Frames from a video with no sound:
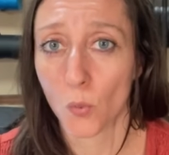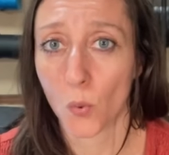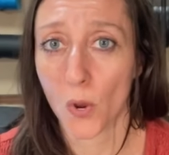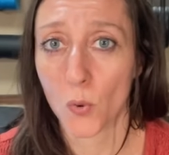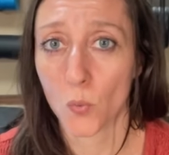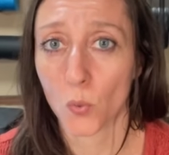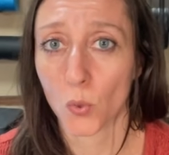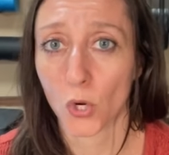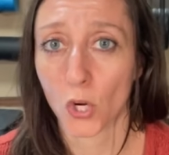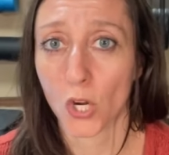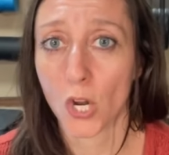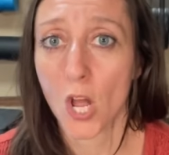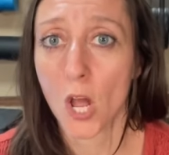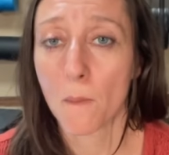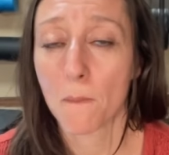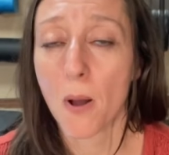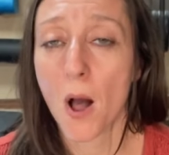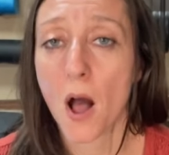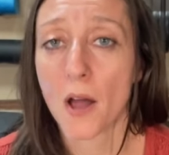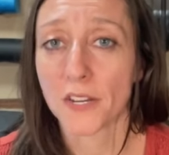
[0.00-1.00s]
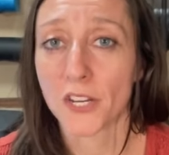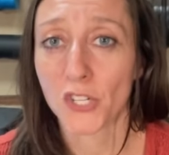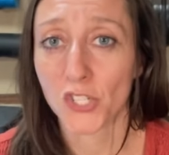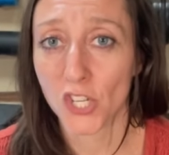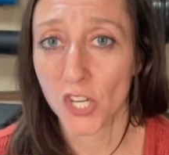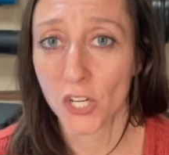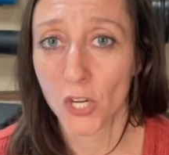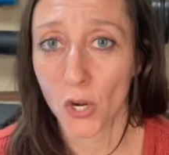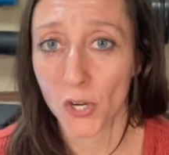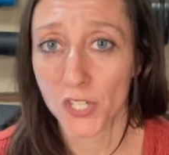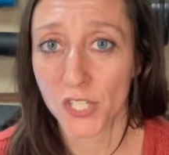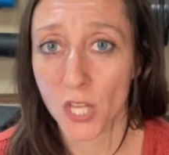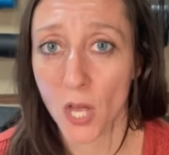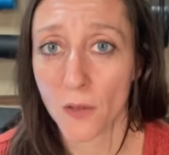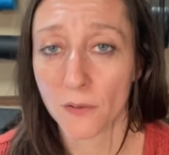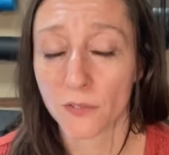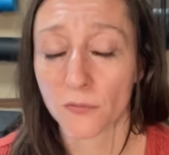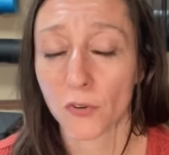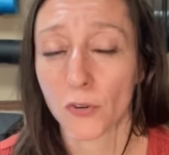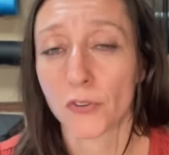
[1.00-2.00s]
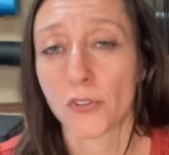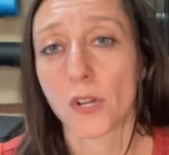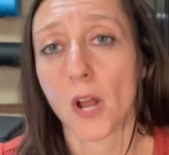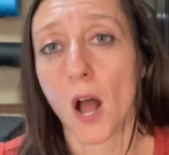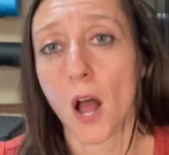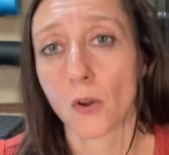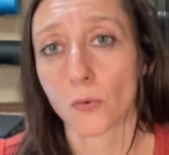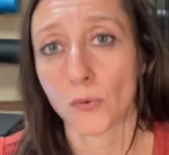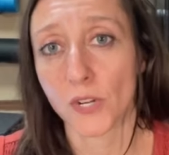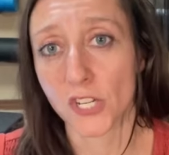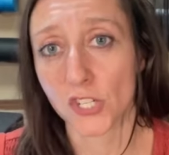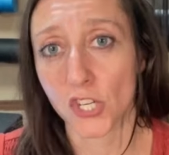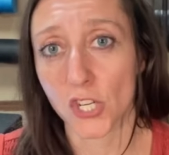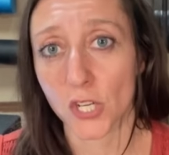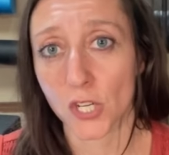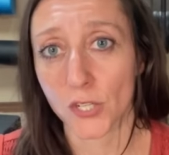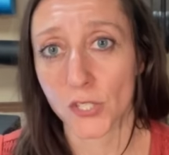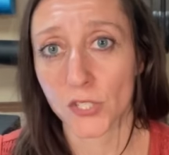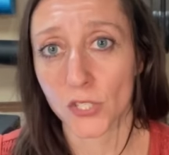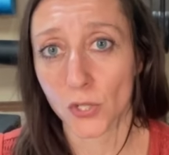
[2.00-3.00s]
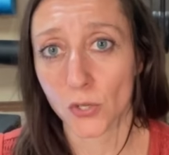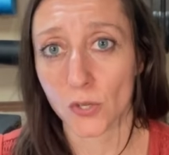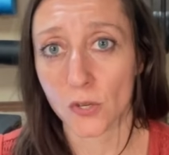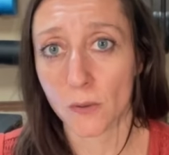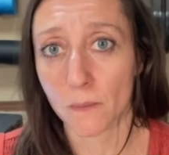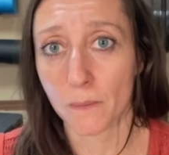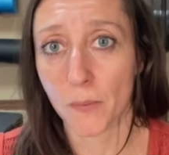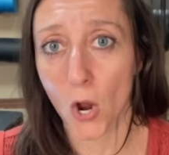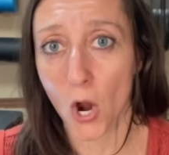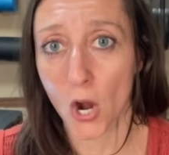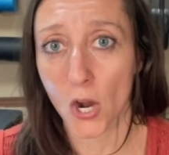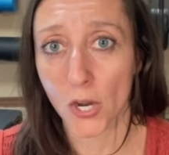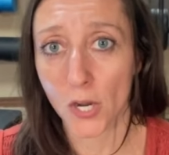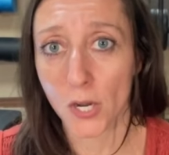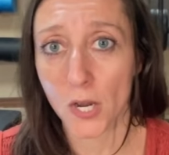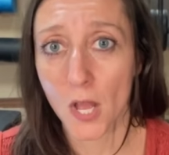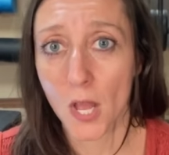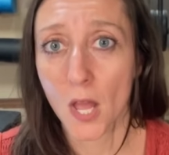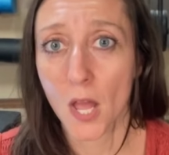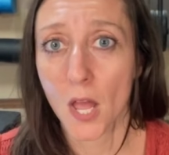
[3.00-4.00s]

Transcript: when we're punishing ourselves for not reaching a certain bar,